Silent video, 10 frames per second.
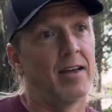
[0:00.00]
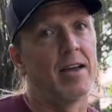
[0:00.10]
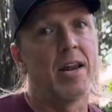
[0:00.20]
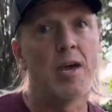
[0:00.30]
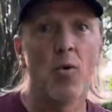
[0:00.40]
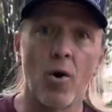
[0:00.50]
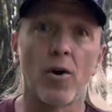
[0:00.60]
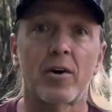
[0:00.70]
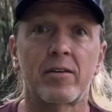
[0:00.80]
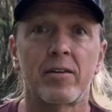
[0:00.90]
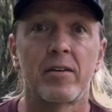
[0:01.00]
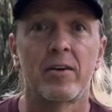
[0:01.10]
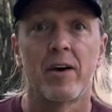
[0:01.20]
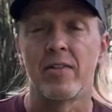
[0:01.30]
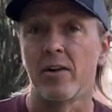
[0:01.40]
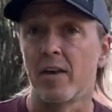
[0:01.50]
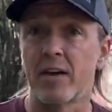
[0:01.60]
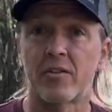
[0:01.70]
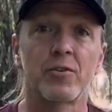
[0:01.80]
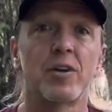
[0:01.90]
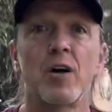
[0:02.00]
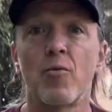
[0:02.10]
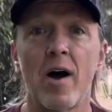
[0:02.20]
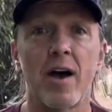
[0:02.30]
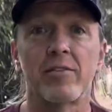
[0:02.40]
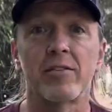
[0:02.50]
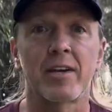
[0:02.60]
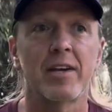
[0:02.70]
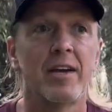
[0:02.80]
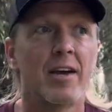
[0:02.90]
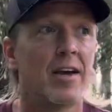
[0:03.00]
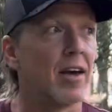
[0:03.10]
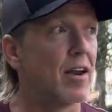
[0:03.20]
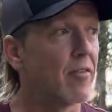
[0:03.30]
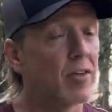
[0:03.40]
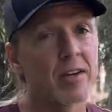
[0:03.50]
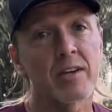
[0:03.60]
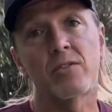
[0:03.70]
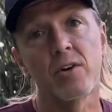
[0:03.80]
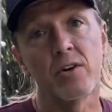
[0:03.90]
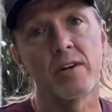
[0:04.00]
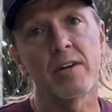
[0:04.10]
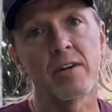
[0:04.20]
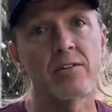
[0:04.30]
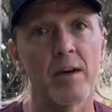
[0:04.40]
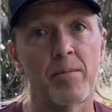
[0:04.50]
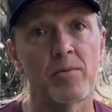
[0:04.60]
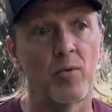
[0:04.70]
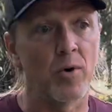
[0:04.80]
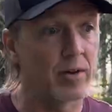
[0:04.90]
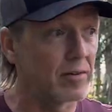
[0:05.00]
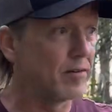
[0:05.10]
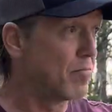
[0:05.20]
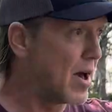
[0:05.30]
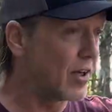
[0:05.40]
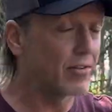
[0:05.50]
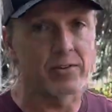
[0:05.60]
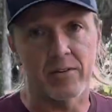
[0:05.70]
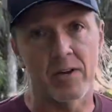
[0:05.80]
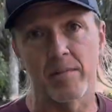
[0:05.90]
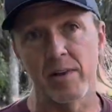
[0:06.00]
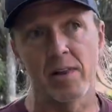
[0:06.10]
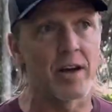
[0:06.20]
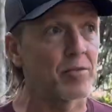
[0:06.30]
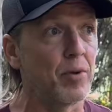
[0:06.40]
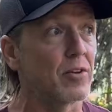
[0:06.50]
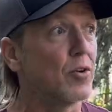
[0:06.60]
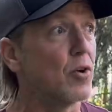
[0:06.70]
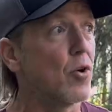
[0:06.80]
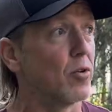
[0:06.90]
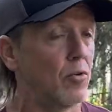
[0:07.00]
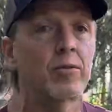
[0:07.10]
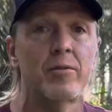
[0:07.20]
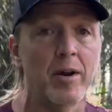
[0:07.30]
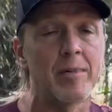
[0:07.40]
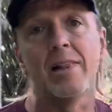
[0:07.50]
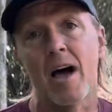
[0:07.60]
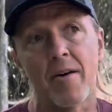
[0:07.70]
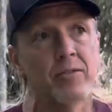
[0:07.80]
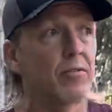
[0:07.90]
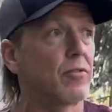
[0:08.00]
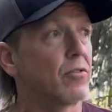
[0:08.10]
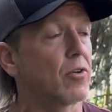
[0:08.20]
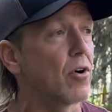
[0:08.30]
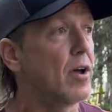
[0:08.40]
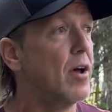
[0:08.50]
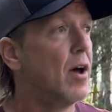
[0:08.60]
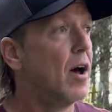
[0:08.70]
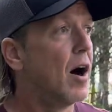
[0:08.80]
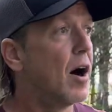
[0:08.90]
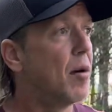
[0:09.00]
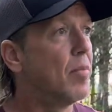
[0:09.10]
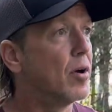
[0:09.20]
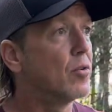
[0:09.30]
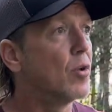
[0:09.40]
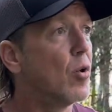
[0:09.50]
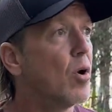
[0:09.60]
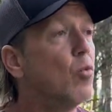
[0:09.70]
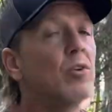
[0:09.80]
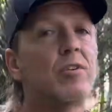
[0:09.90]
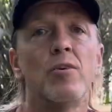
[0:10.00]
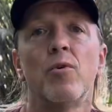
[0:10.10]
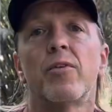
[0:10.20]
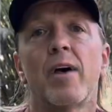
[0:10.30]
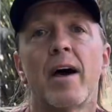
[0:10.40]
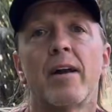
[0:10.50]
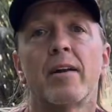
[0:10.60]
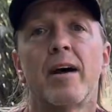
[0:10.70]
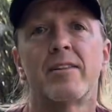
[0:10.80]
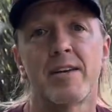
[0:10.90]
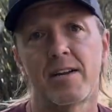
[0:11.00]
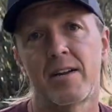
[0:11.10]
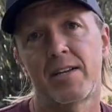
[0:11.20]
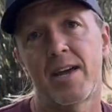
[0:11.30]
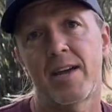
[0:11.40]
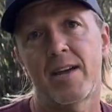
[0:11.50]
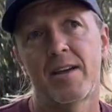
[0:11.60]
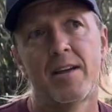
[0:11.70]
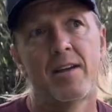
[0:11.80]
and it worked, and the lakes are done rising. And everything is good except what mess is going to be left. But going to be left. Sorry. But you know what? We'll deal with that. At the end of the day,